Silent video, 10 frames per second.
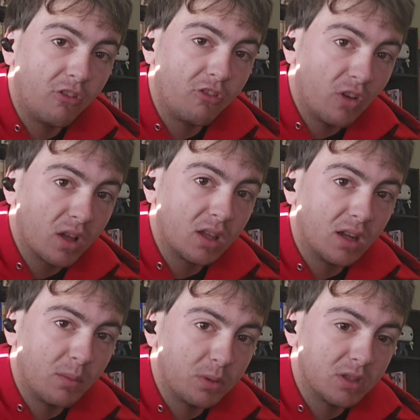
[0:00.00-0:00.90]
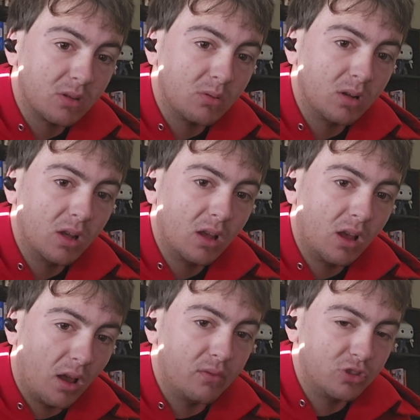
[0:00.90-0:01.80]
fucking episode
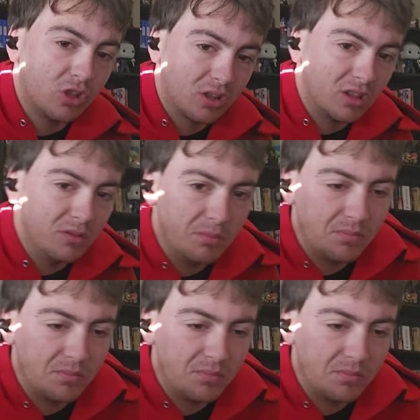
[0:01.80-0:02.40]
of Chucky.